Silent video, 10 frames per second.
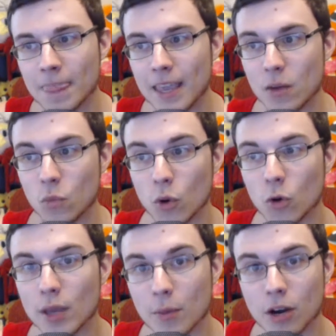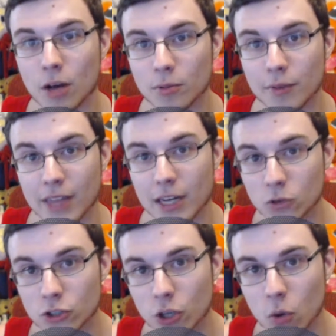it will be a problem if they
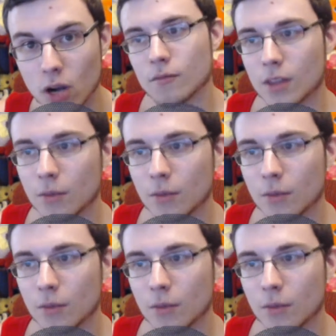don't show up.